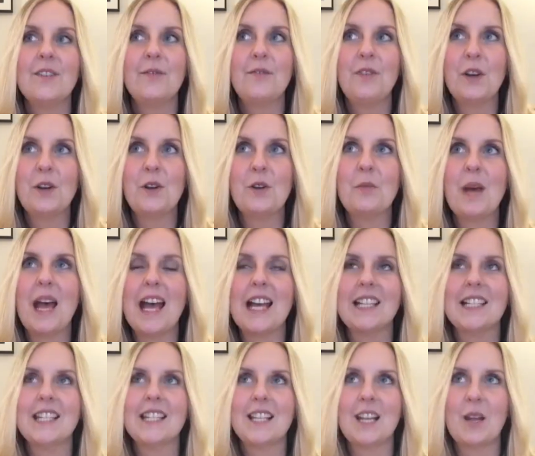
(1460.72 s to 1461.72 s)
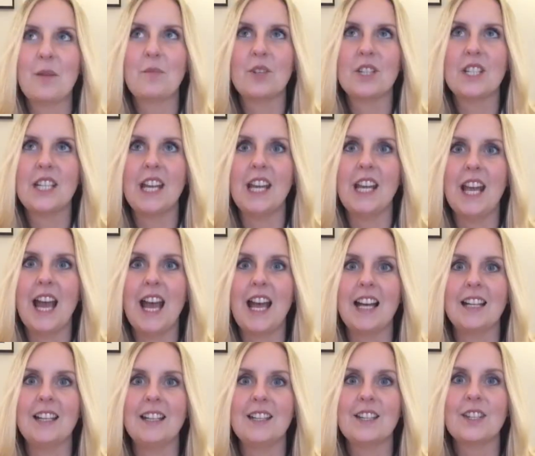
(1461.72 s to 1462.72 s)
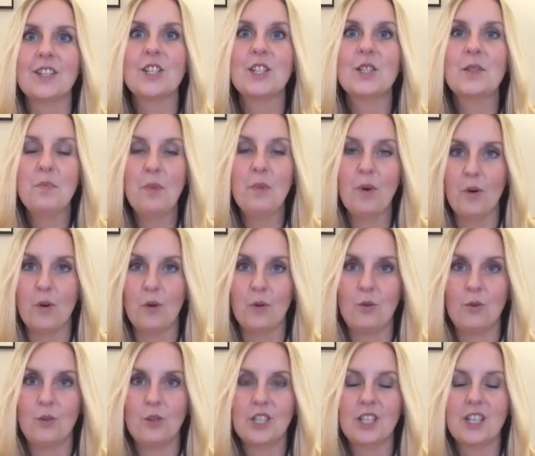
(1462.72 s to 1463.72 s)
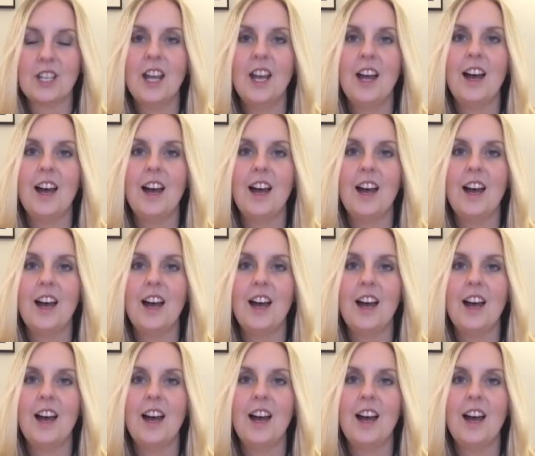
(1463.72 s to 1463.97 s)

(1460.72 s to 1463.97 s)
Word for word: film and celebrity, and sport.